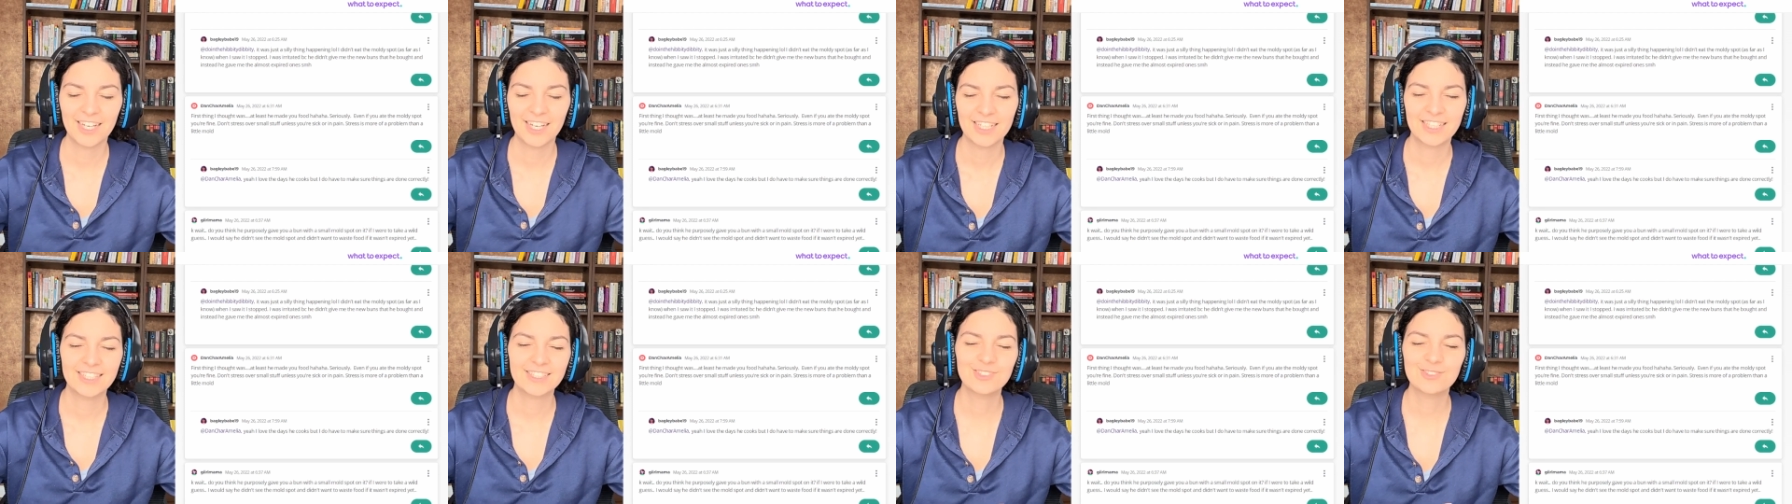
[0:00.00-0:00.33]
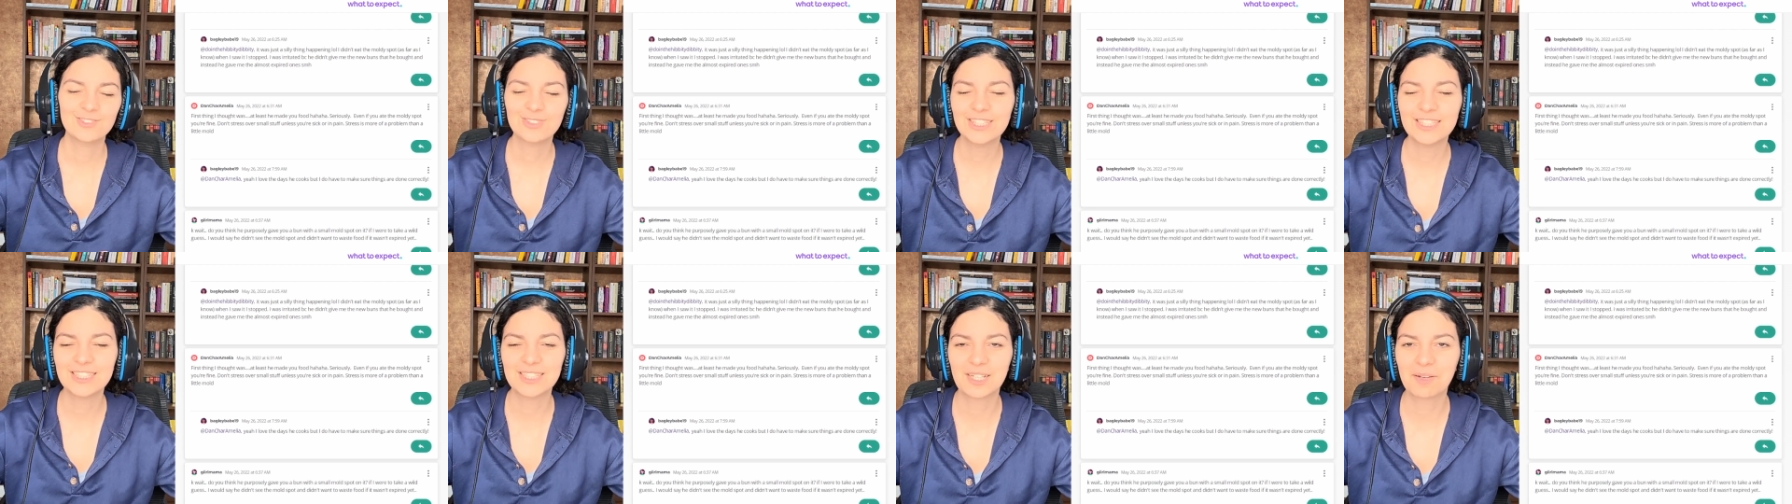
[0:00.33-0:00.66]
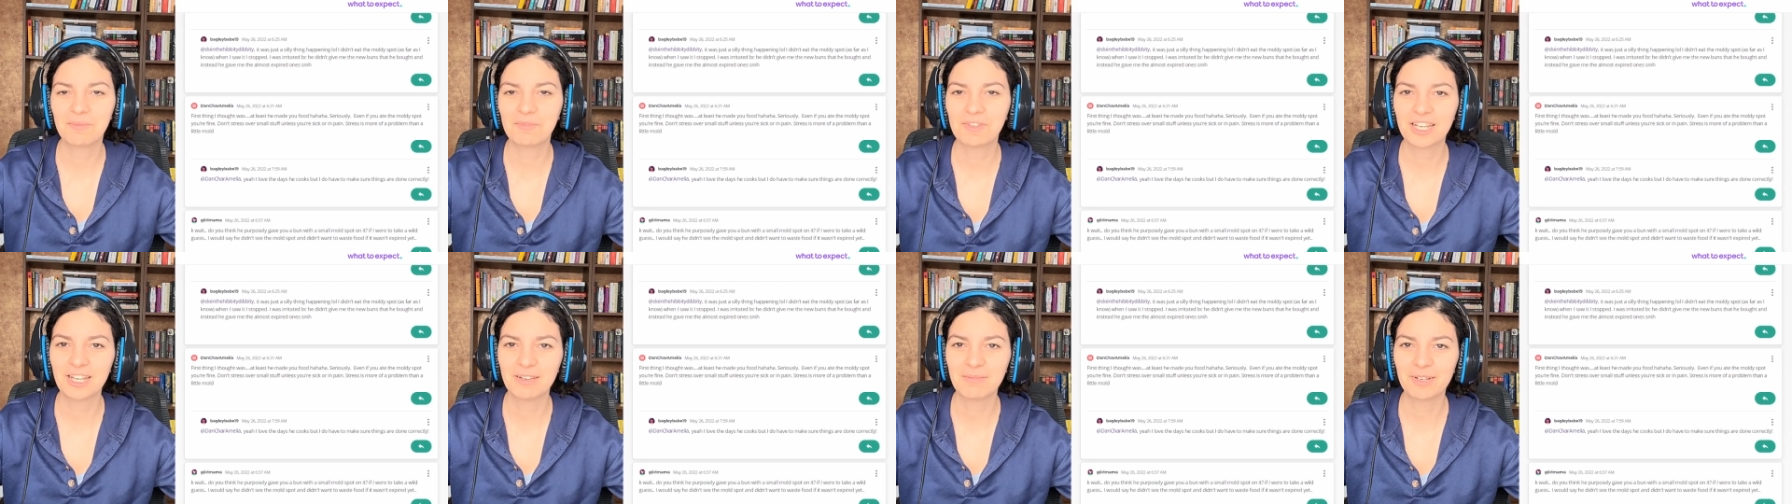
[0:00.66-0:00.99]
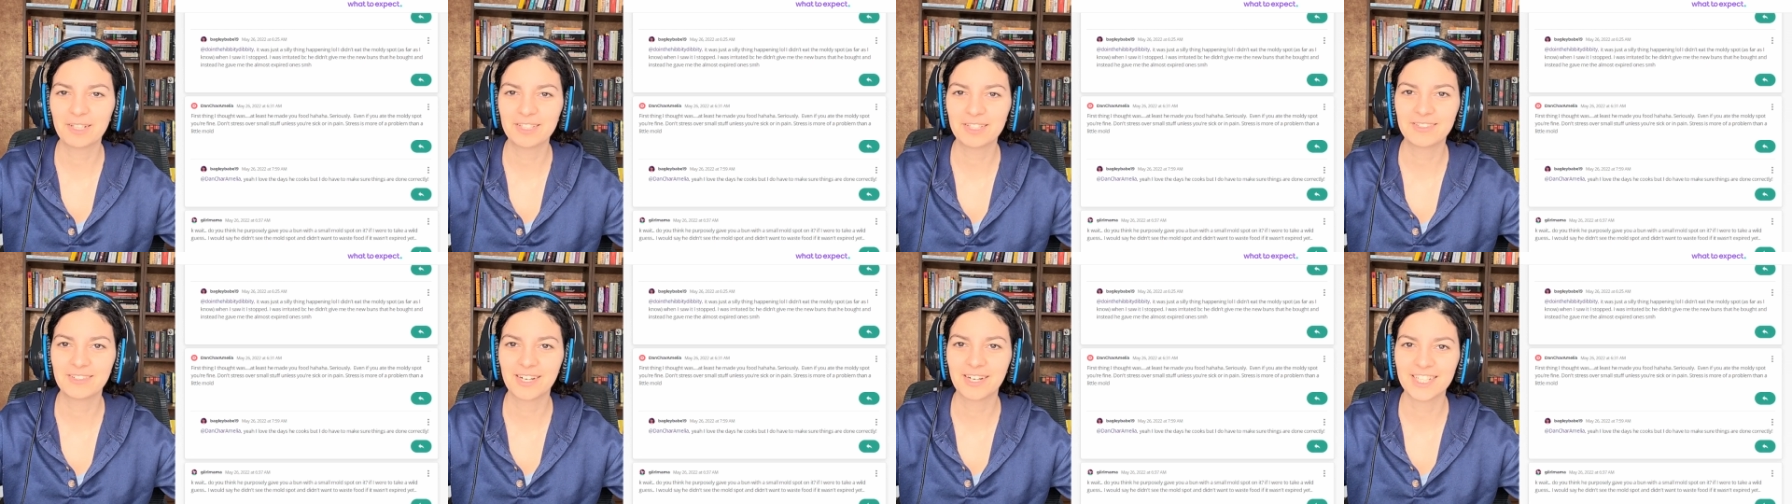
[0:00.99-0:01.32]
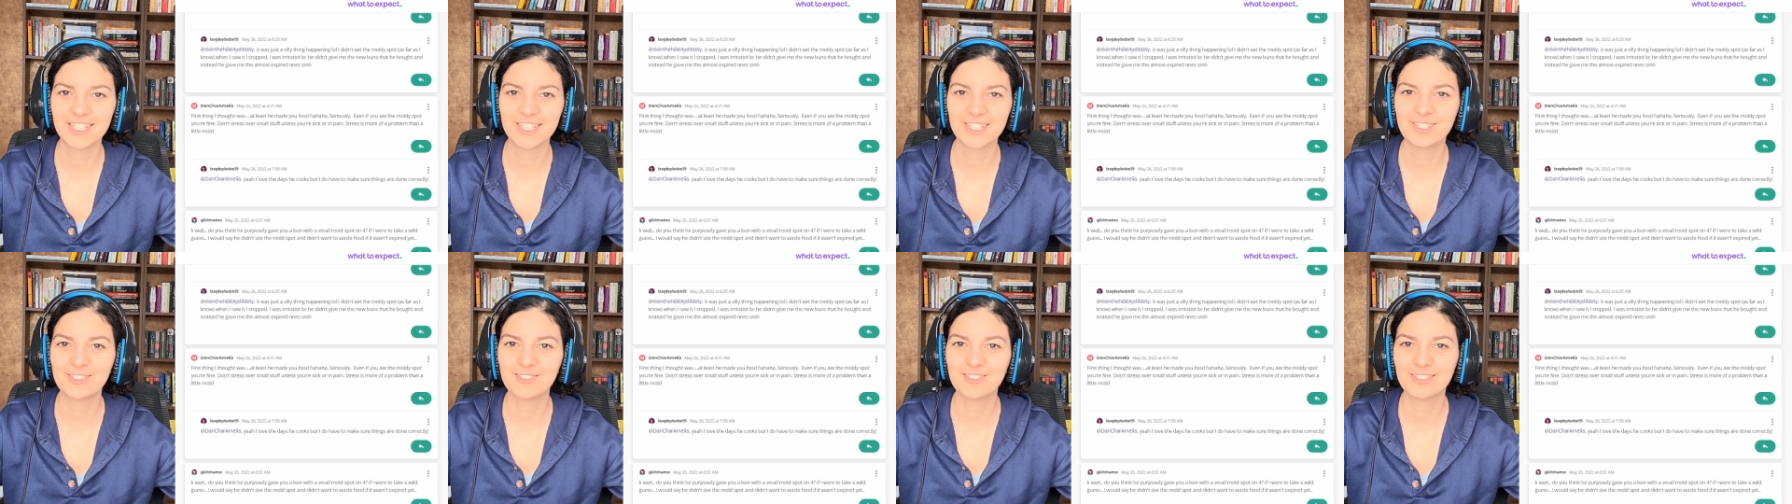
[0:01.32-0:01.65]
There's really something about her
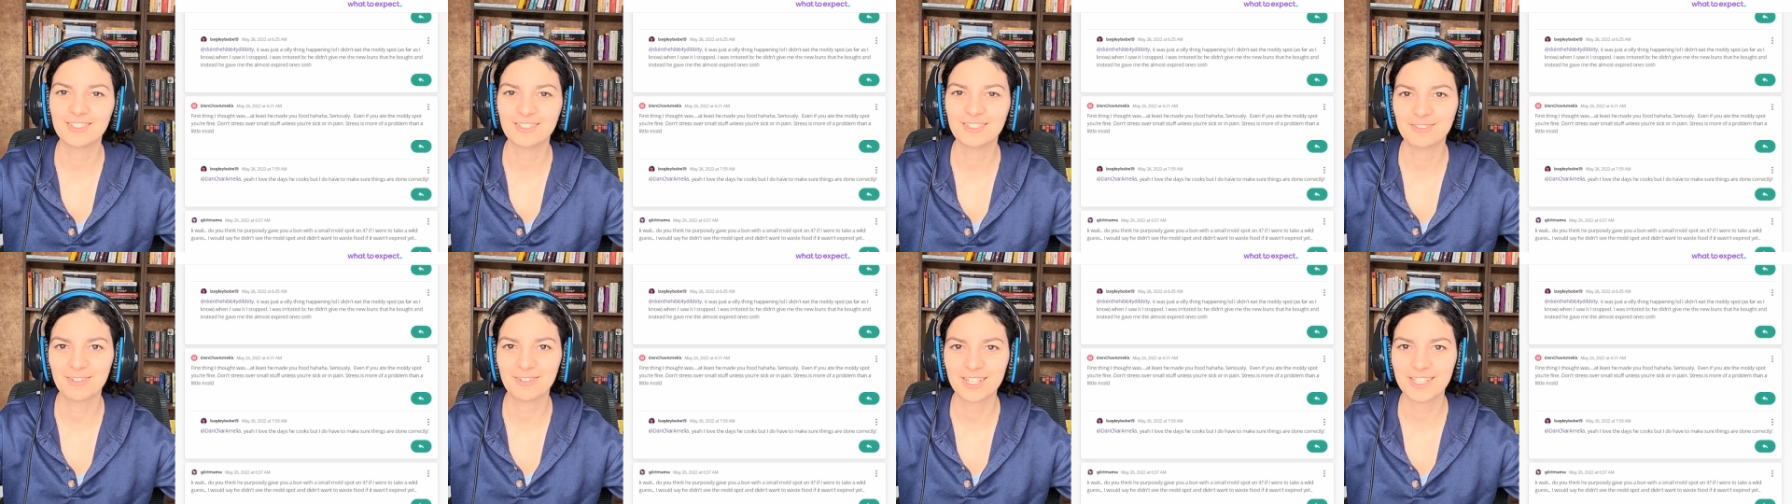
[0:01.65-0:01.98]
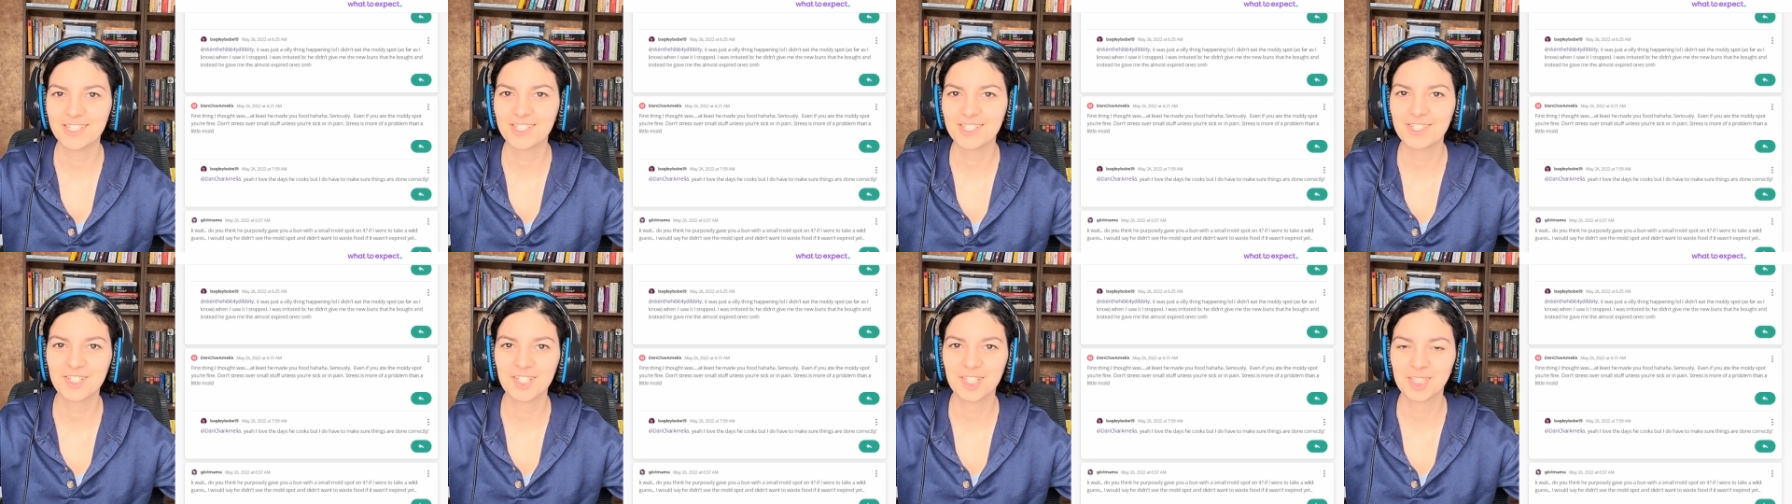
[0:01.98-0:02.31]
attitude and the way that she